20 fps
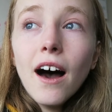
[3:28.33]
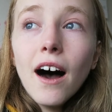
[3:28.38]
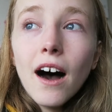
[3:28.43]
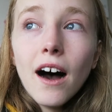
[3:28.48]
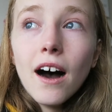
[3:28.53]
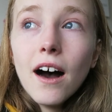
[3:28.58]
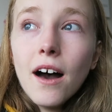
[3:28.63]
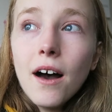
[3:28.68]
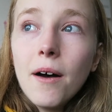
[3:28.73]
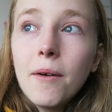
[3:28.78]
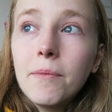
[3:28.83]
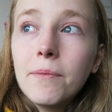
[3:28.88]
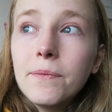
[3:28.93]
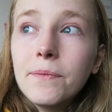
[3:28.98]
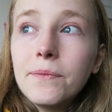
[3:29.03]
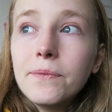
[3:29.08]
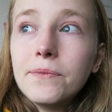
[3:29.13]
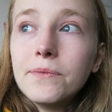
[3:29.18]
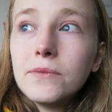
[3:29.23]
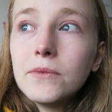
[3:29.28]
I
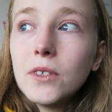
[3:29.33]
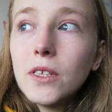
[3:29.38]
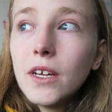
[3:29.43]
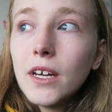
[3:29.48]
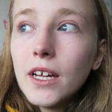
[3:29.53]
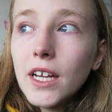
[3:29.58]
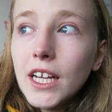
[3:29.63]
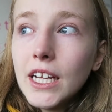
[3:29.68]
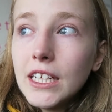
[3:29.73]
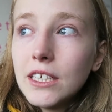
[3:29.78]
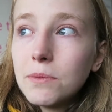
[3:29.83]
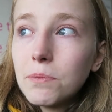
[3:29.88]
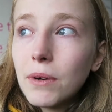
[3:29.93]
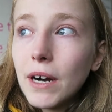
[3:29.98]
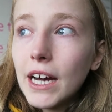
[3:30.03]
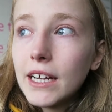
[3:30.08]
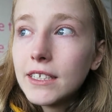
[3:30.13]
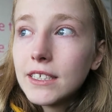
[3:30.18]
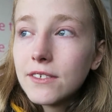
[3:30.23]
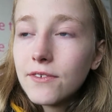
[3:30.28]
need to
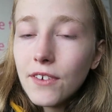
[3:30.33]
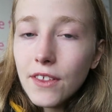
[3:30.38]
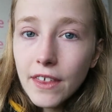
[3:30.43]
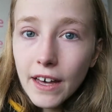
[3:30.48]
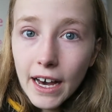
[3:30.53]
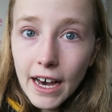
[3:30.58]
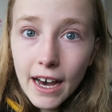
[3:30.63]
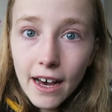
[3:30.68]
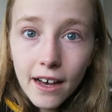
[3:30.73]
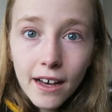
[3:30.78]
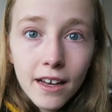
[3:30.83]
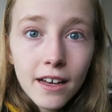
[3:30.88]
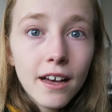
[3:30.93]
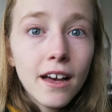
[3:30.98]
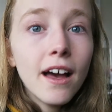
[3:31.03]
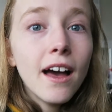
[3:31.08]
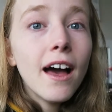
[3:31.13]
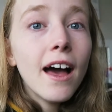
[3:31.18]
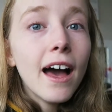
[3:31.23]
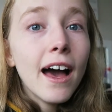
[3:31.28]
practice for that,
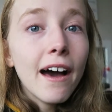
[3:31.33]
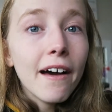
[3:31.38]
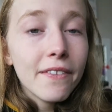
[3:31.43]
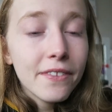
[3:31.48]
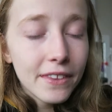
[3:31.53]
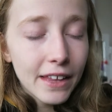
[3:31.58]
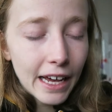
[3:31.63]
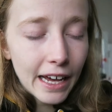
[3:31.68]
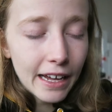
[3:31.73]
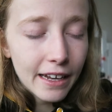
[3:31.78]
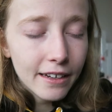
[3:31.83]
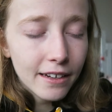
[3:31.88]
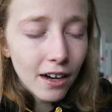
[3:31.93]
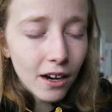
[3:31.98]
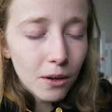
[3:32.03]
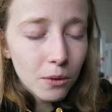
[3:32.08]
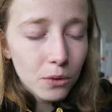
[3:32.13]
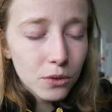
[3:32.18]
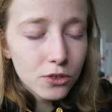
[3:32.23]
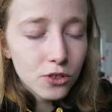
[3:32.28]
and then
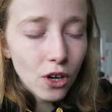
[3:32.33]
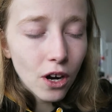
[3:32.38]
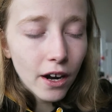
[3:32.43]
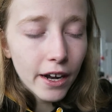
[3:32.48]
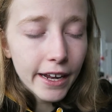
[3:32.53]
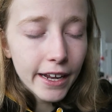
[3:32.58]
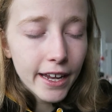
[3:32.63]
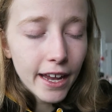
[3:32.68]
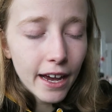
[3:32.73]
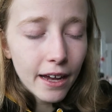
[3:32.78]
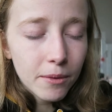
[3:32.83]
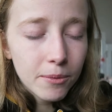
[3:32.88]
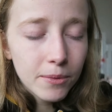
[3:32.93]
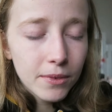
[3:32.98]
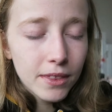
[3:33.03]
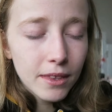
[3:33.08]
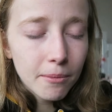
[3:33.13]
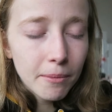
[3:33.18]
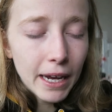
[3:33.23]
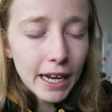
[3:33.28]
I will try again
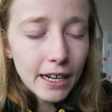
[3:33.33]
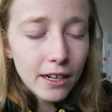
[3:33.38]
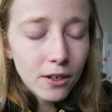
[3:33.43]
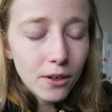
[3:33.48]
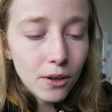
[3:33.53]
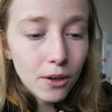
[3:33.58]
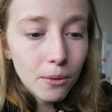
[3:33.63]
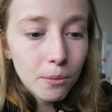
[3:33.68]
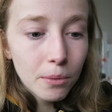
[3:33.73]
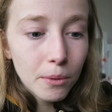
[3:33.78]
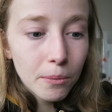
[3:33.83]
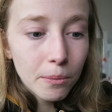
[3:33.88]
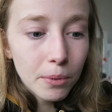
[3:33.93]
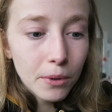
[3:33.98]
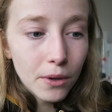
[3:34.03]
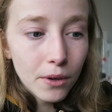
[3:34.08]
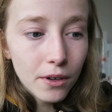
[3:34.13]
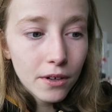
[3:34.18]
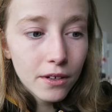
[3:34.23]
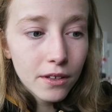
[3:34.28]
with the makeup,
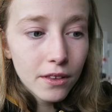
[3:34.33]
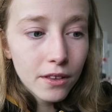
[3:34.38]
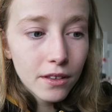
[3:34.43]
but